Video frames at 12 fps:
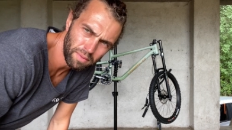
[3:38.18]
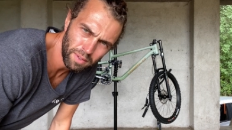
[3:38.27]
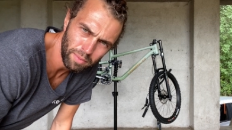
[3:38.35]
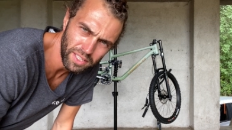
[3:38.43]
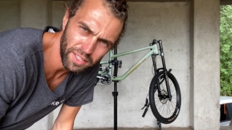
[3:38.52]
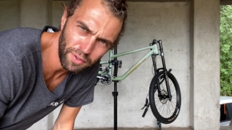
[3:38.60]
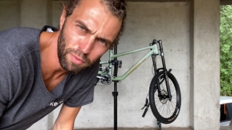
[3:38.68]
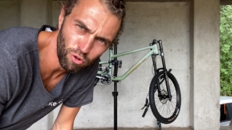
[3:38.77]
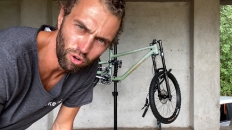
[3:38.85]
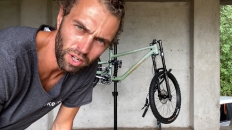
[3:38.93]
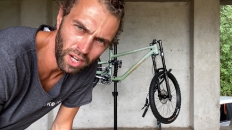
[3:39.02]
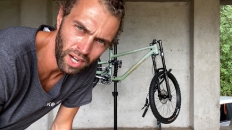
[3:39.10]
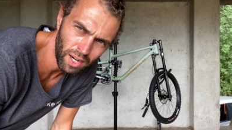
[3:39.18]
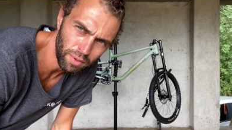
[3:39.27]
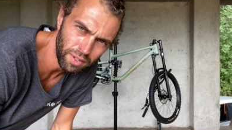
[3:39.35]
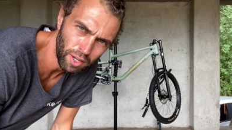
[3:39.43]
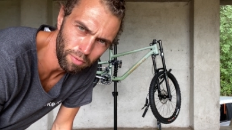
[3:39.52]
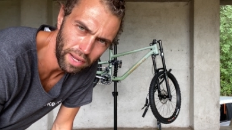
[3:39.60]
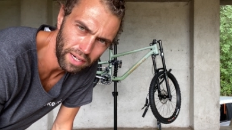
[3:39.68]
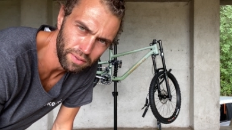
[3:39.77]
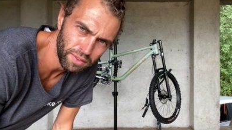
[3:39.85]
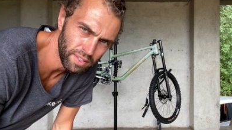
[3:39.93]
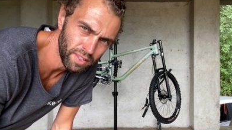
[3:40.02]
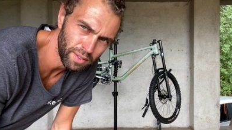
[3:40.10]
Imagine if you bought a car with no
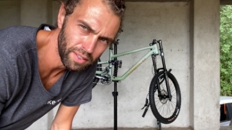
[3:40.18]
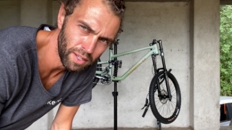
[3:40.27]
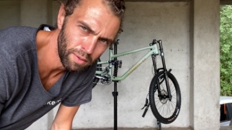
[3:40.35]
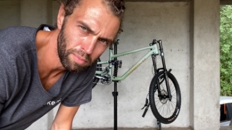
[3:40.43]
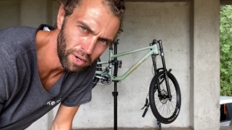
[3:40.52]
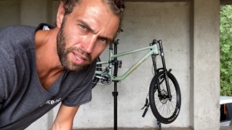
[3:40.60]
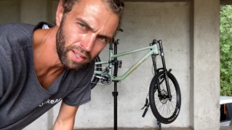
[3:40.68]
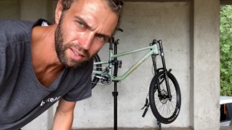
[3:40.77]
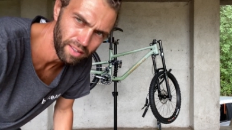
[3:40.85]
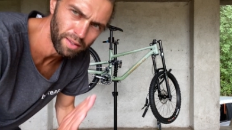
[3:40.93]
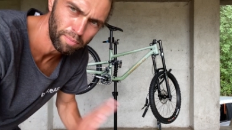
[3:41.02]
pedals. You had to go and buy the